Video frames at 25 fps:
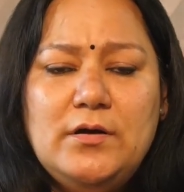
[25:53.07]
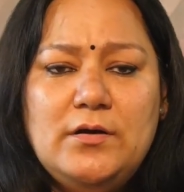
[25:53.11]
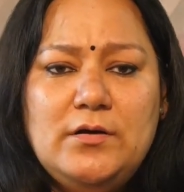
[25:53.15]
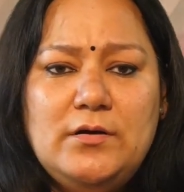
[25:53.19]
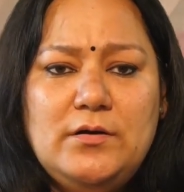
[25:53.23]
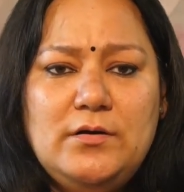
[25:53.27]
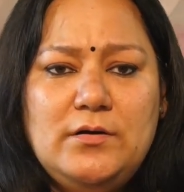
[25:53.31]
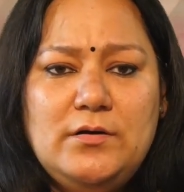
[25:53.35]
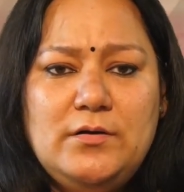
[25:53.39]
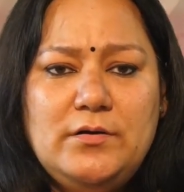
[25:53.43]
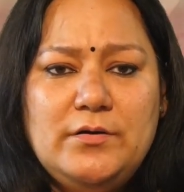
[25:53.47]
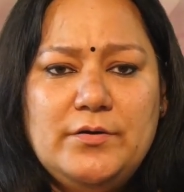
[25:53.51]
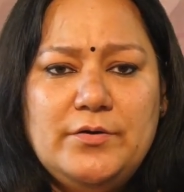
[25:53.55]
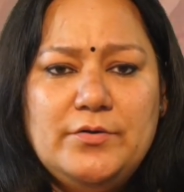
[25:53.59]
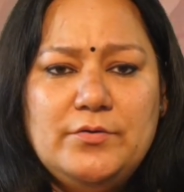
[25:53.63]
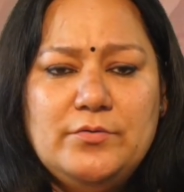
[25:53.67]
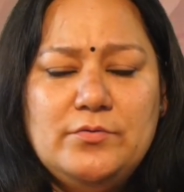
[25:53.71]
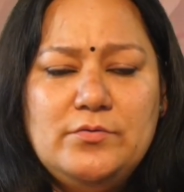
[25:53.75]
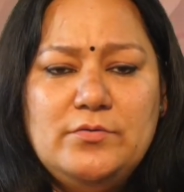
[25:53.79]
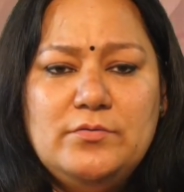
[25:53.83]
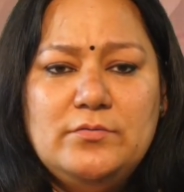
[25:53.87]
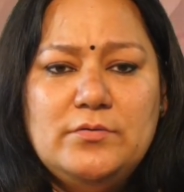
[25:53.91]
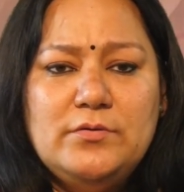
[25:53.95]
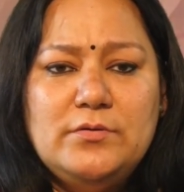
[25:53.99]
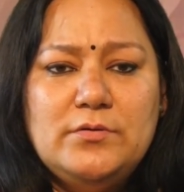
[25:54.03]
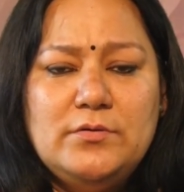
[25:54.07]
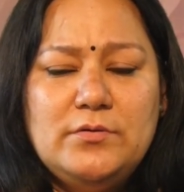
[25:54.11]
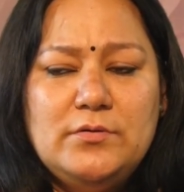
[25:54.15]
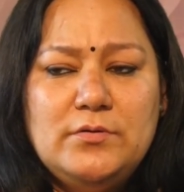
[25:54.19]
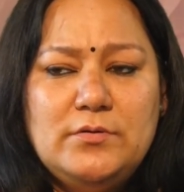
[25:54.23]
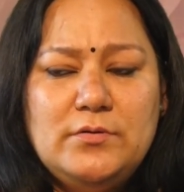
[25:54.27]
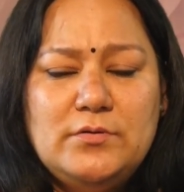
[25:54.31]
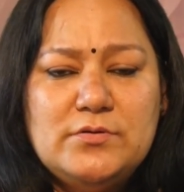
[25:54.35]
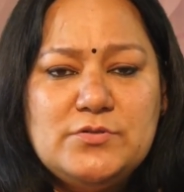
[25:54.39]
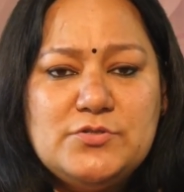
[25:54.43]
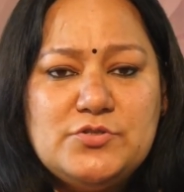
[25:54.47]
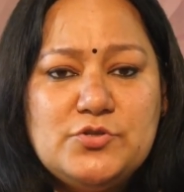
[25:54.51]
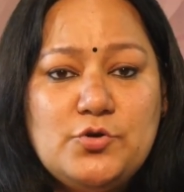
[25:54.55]
uh, you know,
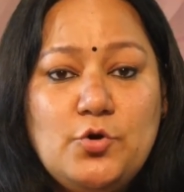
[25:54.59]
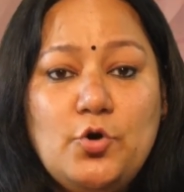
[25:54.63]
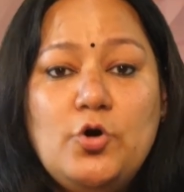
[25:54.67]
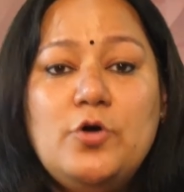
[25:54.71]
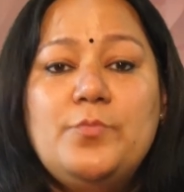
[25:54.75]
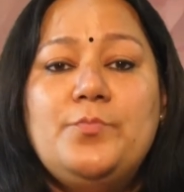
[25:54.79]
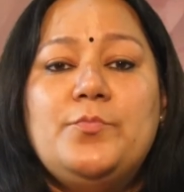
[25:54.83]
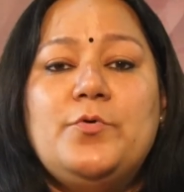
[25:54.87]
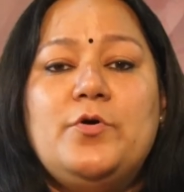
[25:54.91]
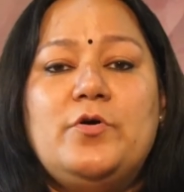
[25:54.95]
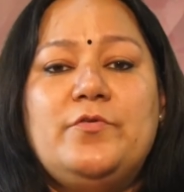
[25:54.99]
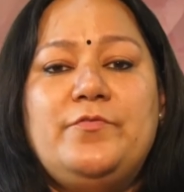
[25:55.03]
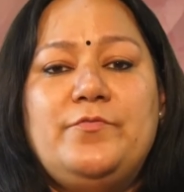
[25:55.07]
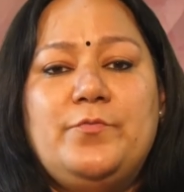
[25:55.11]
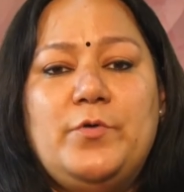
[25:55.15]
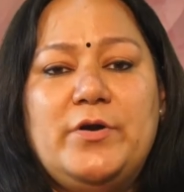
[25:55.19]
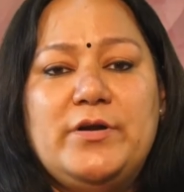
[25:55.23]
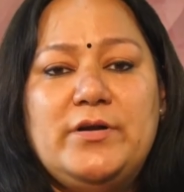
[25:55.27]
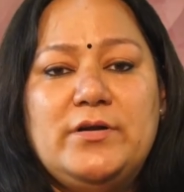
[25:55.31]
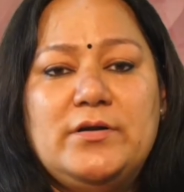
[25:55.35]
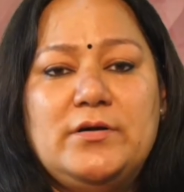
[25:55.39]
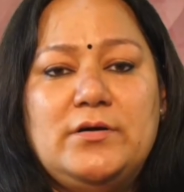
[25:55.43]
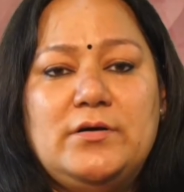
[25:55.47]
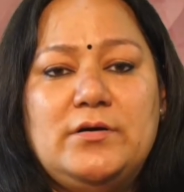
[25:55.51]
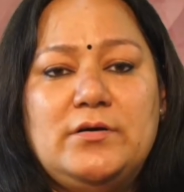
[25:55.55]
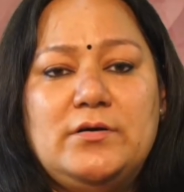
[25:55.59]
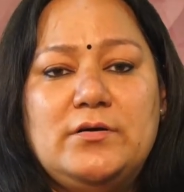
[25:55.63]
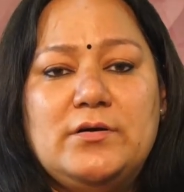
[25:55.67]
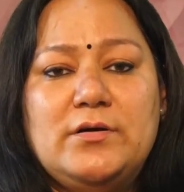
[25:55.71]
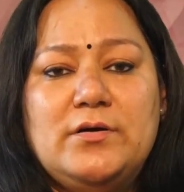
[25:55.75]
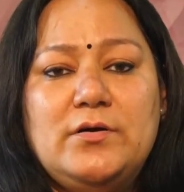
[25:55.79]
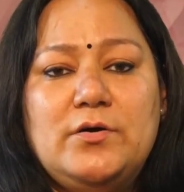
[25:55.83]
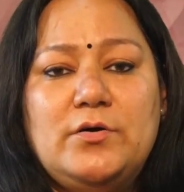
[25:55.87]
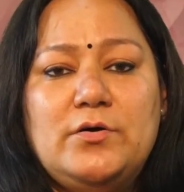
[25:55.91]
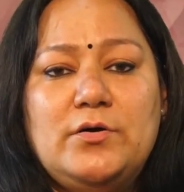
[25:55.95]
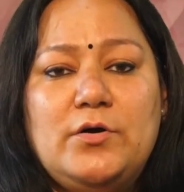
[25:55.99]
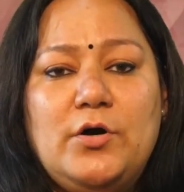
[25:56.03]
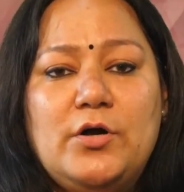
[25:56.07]
uh, scope of what
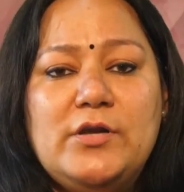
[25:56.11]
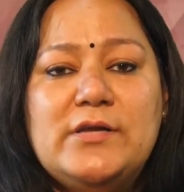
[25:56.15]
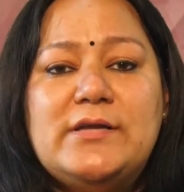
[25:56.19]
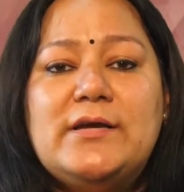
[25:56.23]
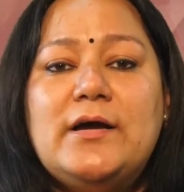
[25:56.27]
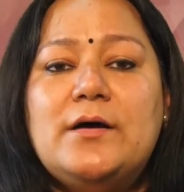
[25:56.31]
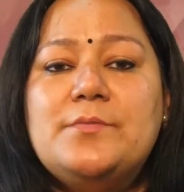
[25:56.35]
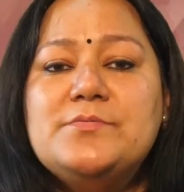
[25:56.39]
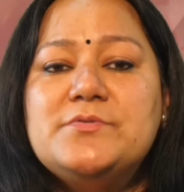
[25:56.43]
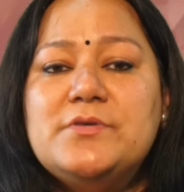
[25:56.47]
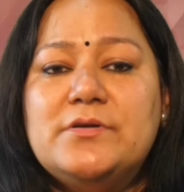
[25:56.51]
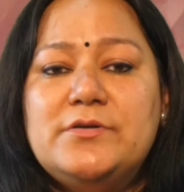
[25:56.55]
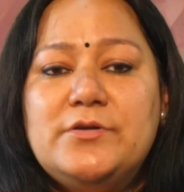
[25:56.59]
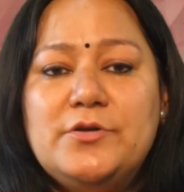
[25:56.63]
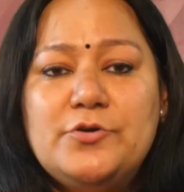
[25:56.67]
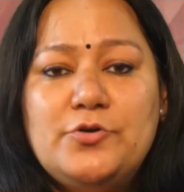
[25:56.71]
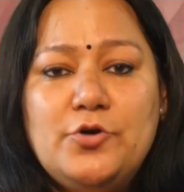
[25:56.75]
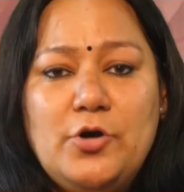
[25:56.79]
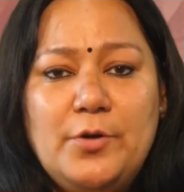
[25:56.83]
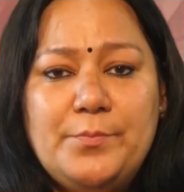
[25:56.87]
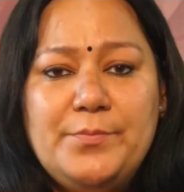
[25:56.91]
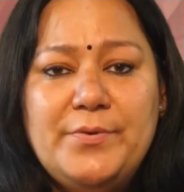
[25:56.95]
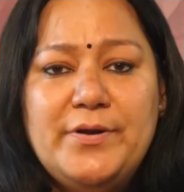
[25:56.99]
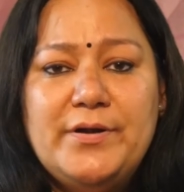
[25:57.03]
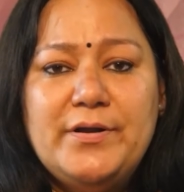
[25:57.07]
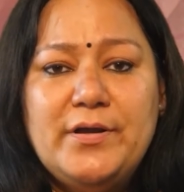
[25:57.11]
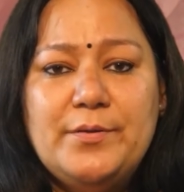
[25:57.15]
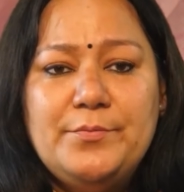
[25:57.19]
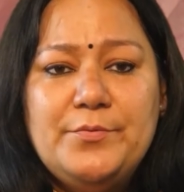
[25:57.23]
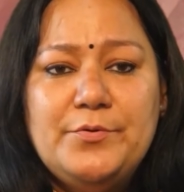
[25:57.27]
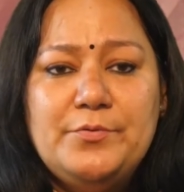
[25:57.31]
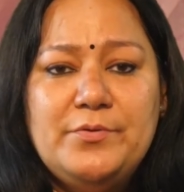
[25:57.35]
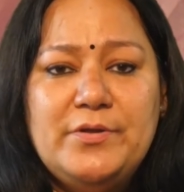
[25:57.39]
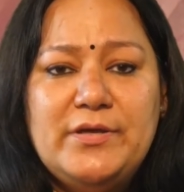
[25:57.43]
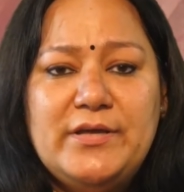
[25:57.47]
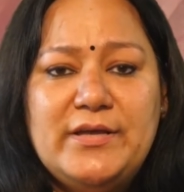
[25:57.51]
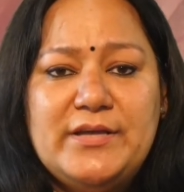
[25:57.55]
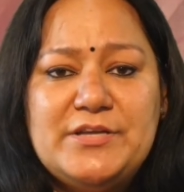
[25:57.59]
uh, all comes under corporate
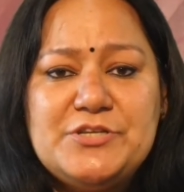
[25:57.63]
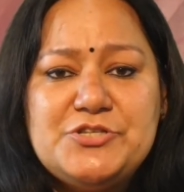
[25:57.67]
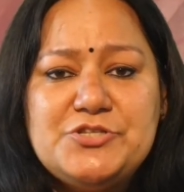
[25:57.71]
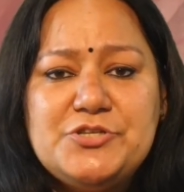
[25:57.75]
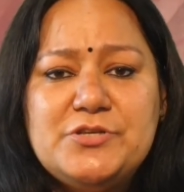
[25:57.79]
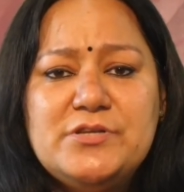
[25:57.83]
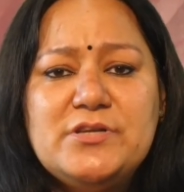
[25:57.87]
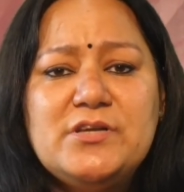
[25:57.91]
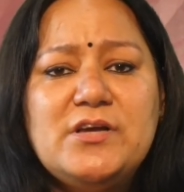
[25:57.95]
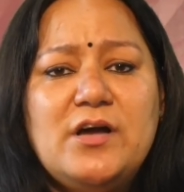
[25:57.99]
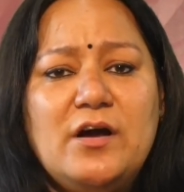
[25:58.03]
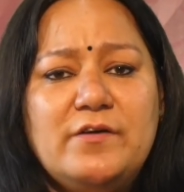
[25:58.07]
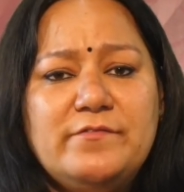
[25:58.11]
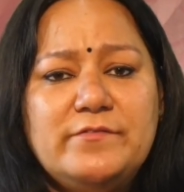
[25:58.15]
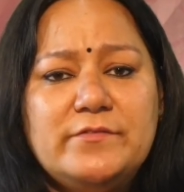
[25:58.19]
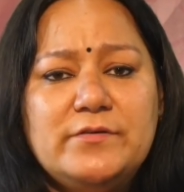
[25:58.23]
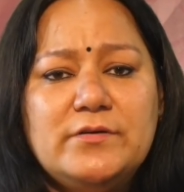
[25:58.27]
communication.